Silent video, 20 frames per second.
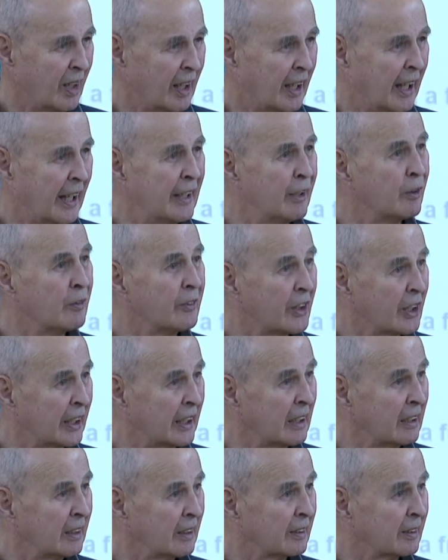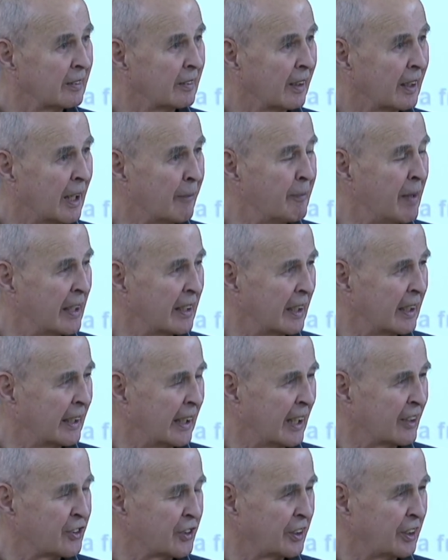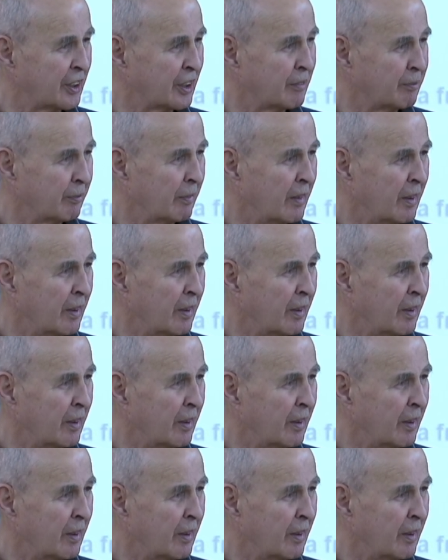I don't think, I'm making a guess here,